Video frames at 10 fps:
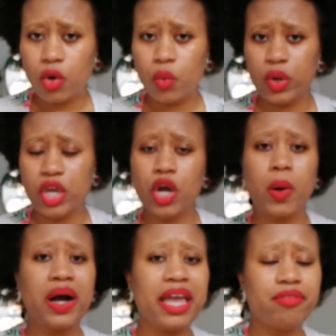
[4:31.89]
We go
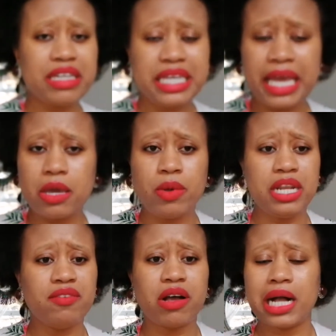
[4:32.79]
out every day, we
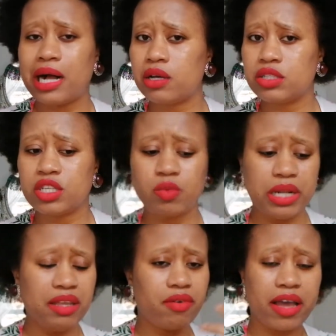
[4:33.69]
leave our houses, we
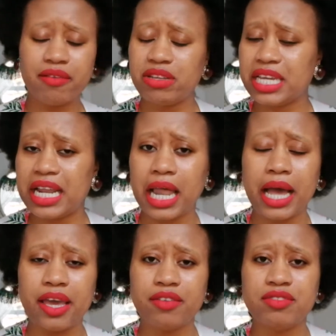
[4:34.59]
live our everyday
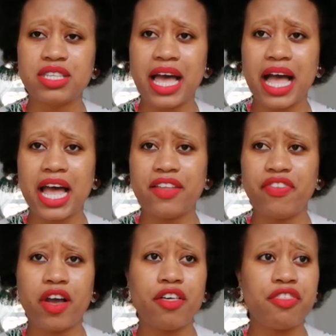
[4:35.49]
lives, and
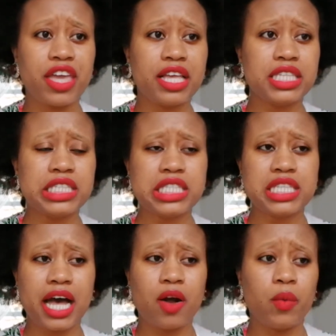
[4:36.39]
there are things
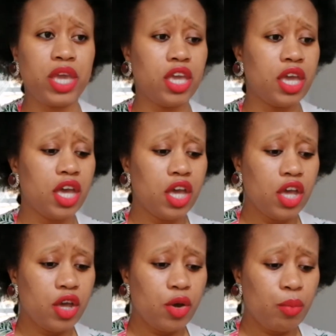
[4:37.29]
that we
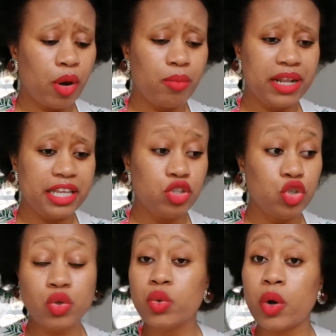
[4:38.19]
probably
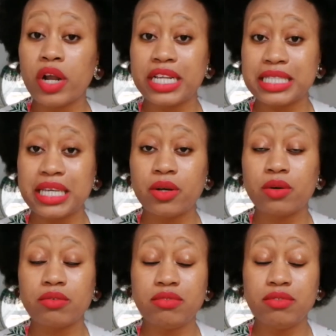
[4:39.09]
do on
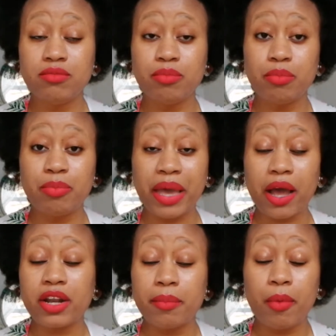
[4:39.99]

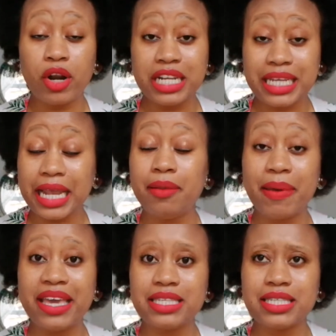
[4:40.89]
a on a daily
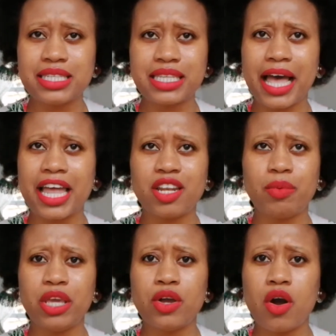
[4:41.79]
basis, and
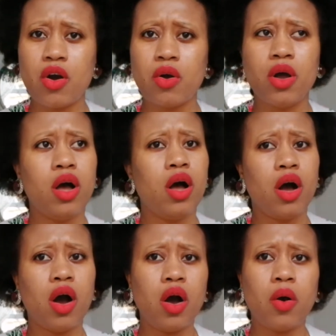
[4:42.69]
we go,
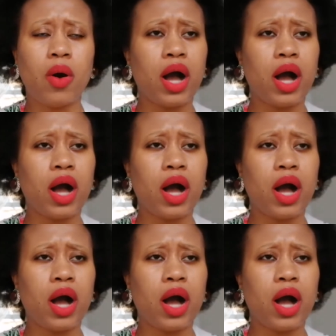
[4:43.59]
oh,